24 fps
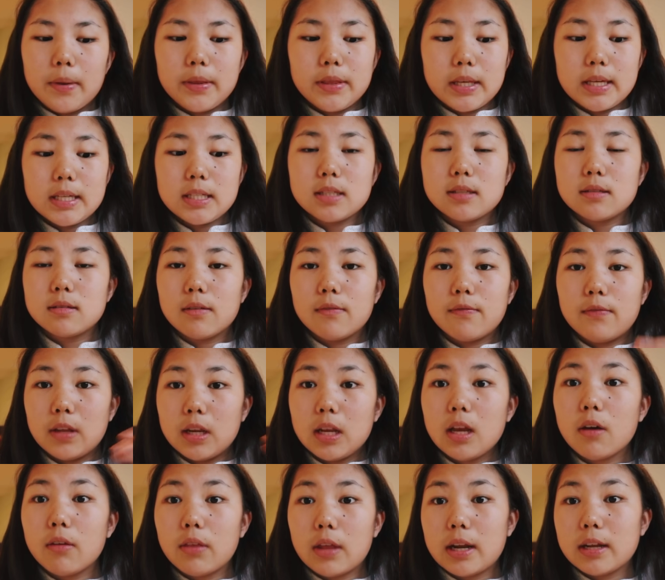But this
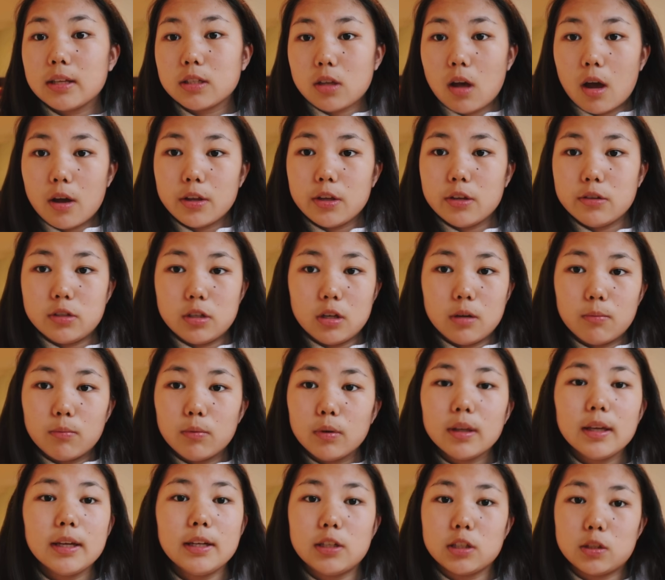video that I saw on YouTube
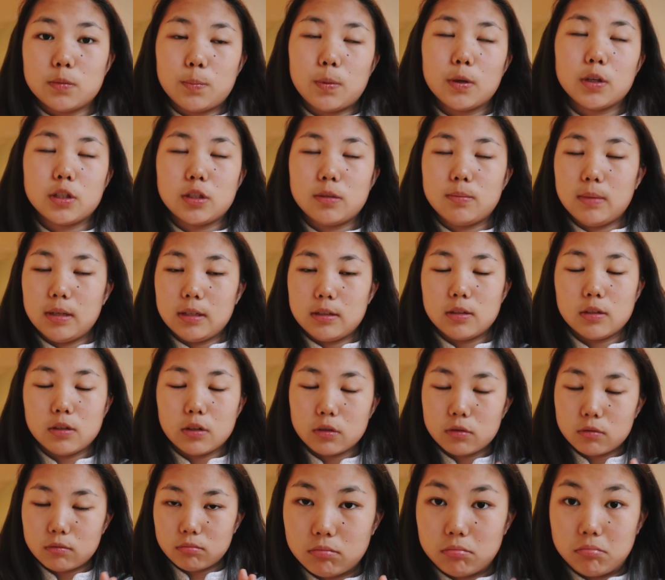really just pushed me to
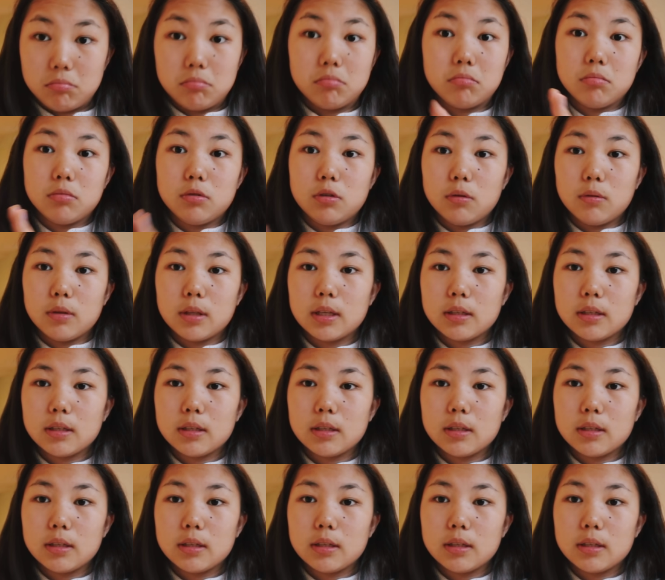just do